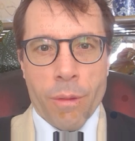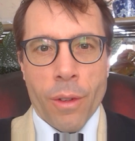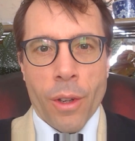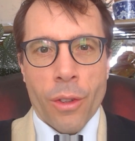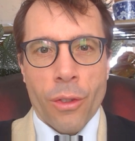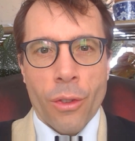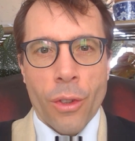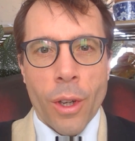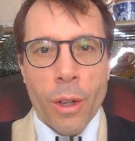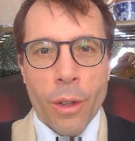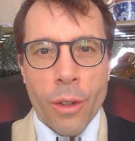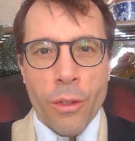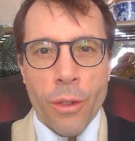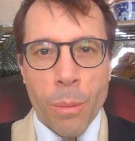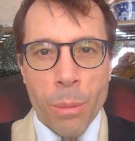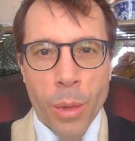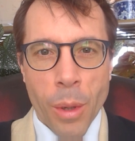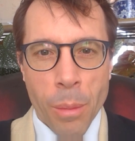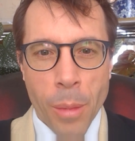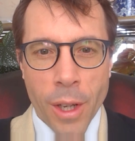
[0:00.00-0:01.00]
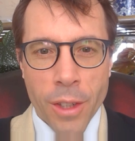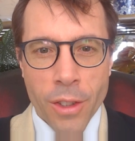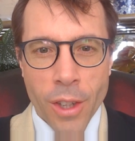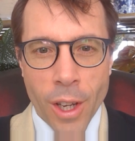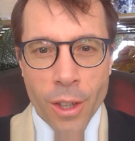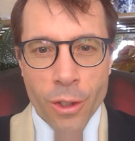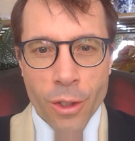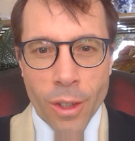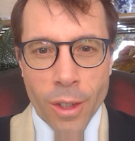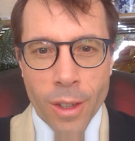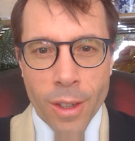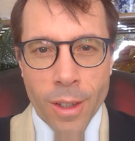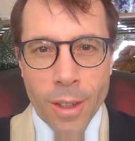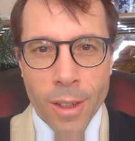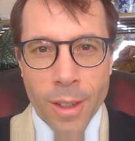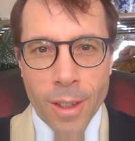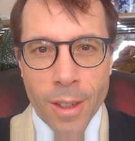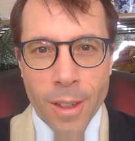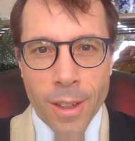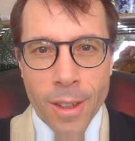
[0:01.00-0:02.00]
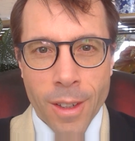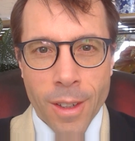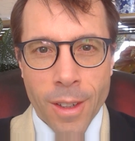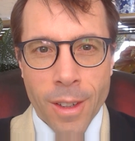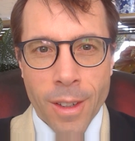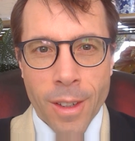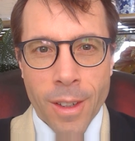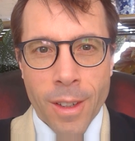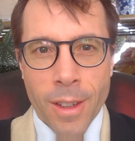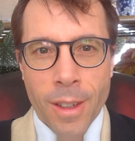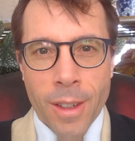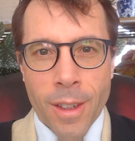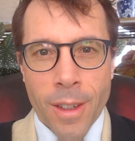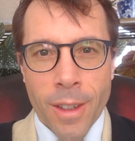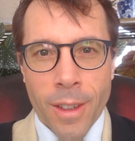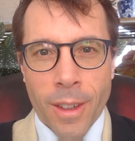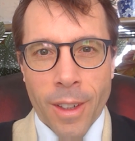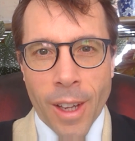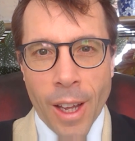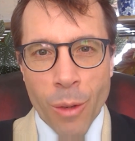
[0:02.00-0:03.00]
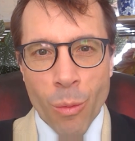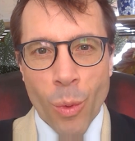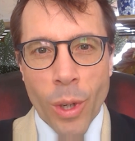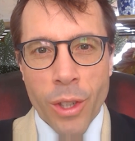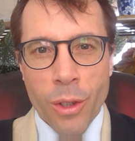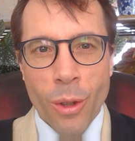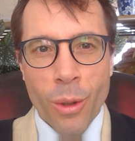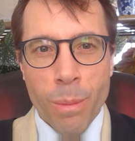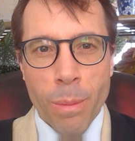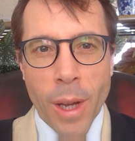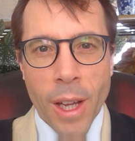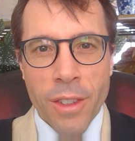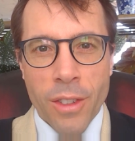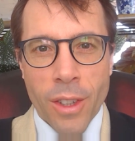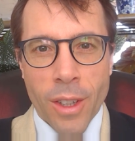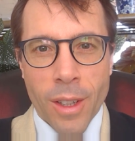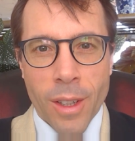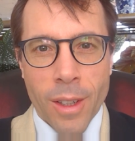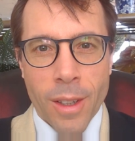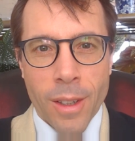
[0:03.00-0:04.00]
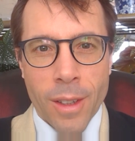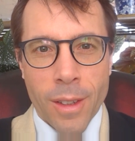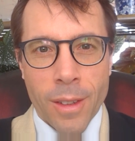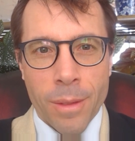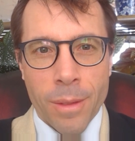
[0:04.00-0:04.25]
first serious implementation. Can we do better?